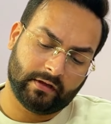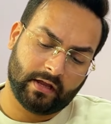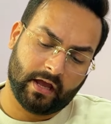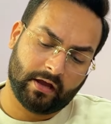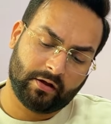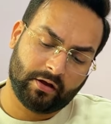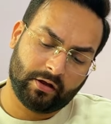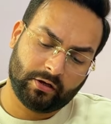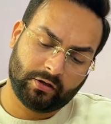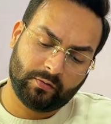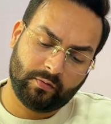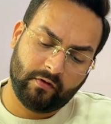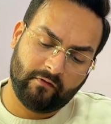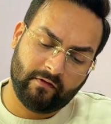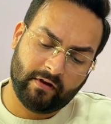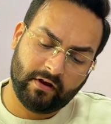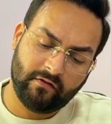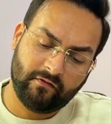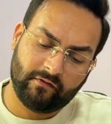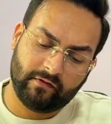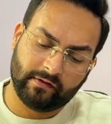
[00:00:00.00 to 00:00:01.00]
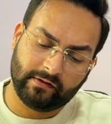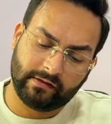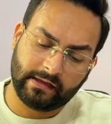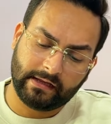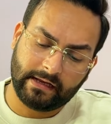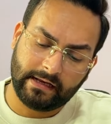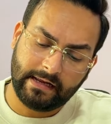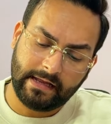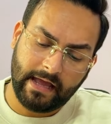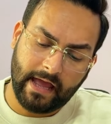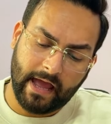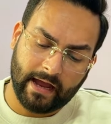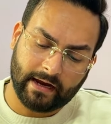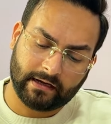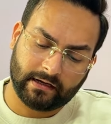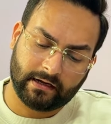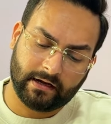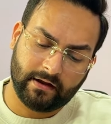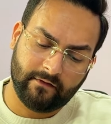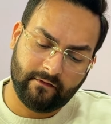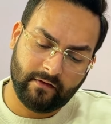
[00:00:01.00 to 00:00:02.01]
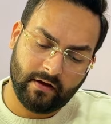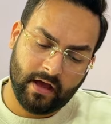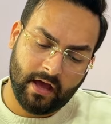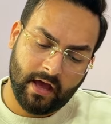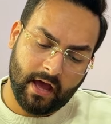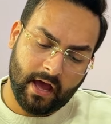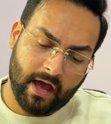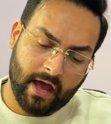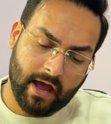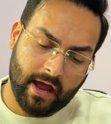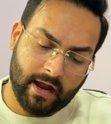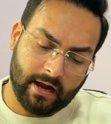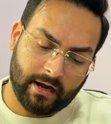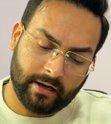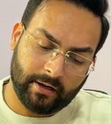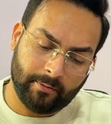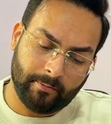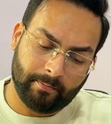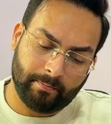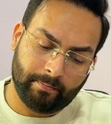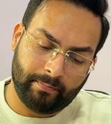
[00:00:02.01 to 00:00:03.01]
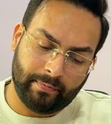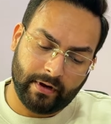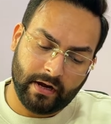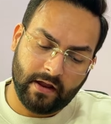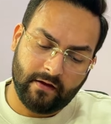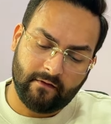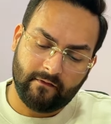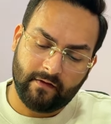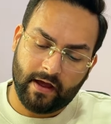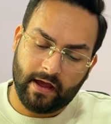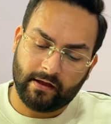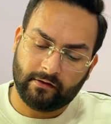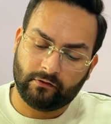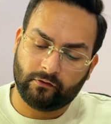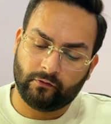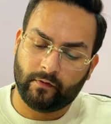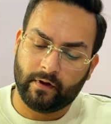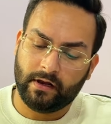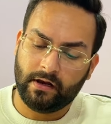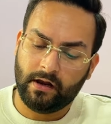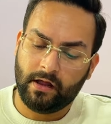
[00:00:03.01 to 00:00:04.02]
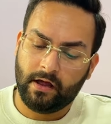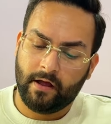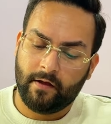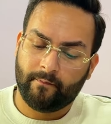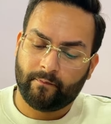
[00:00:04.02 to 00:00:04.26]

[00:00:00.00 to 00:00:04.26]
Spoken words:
They are going to be very physically active and brave as well,